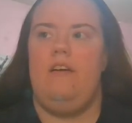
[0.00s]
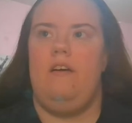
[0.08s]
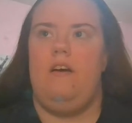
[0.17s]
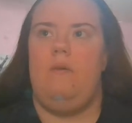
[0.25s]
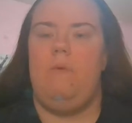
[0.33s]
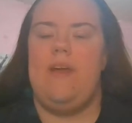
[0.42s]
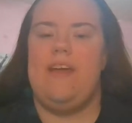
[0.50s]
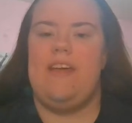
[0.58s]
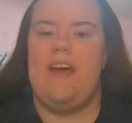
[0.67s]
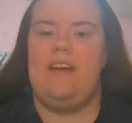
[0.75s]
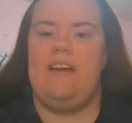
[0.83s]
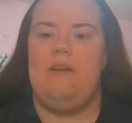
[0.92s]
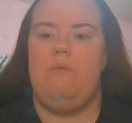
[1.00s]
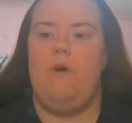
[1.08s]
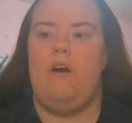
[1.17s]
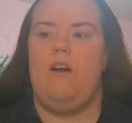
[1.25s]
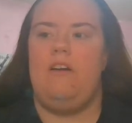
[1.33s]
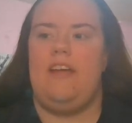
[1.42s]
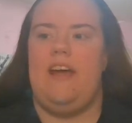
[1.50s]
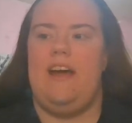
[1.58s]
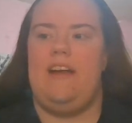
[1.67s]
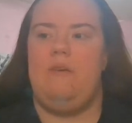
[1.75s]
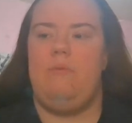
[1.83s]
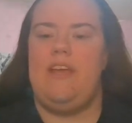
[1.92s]
a weekend at work
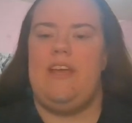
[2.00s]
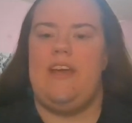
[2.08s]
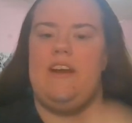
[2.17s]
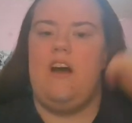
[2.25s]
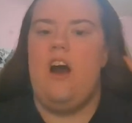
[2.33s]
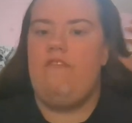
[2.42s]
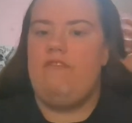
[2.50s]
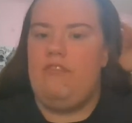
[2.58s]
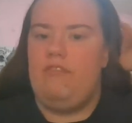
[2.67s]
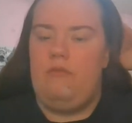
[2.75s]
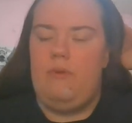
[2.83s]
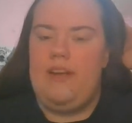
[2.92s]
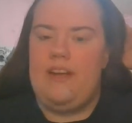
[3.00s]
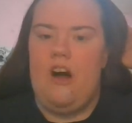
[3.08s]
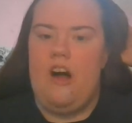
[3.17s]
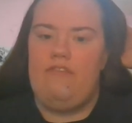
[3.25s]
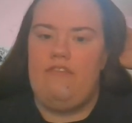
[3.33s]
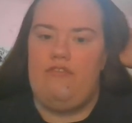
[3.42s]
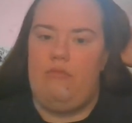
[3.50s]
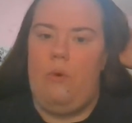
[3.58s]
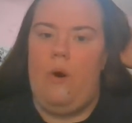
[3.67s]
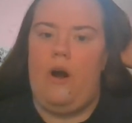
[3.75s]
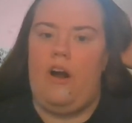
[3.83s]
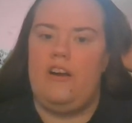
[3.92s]
and a week off of
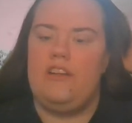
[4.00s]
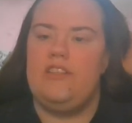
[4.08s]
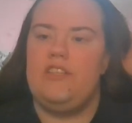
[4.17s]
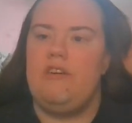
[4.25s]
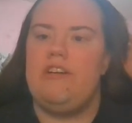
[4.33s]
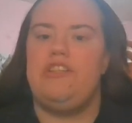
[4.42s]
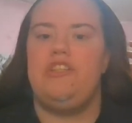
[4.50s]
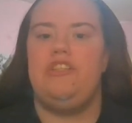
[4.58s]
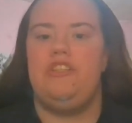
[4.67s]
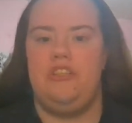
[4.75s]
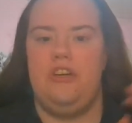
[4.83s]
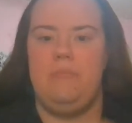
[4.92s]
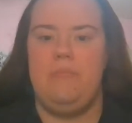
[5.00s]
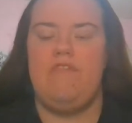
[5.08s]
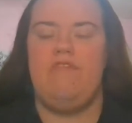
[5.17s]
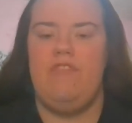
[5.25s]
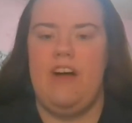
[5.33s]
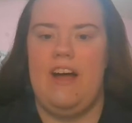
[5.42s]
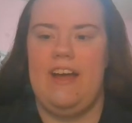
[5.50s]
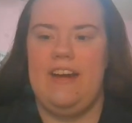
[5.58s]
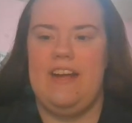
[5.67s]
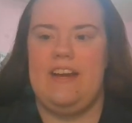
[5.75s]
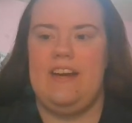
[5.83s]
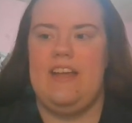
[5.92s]
work, so I should be fine
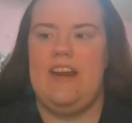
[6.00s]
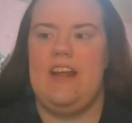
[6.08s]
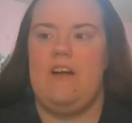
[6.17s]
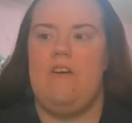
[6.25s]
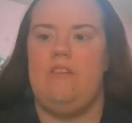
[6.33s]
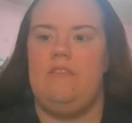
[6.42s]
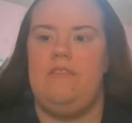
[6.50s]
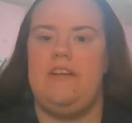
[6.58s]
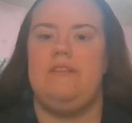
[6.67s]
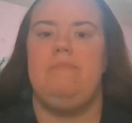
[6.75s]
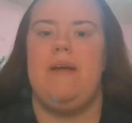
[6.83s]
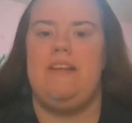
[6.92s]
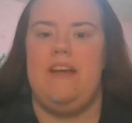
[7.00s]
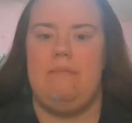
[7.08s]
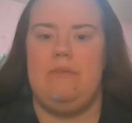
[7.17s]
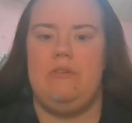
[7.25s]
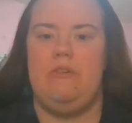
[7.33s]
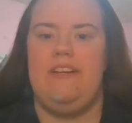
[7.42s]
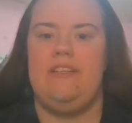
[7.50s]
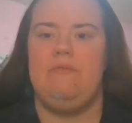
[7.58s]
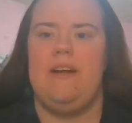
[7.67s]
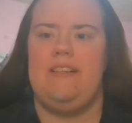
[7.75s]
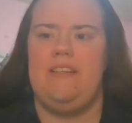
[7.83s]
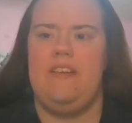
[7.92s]
in getting all of these bedtime stories
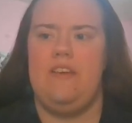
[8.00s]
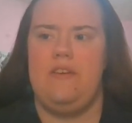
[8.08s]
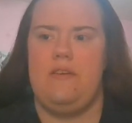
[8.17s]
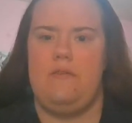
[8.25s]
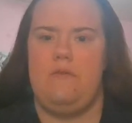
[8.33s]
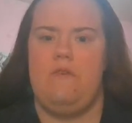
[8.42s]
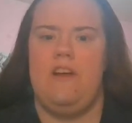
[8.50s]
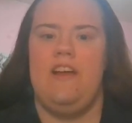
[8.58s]
read to you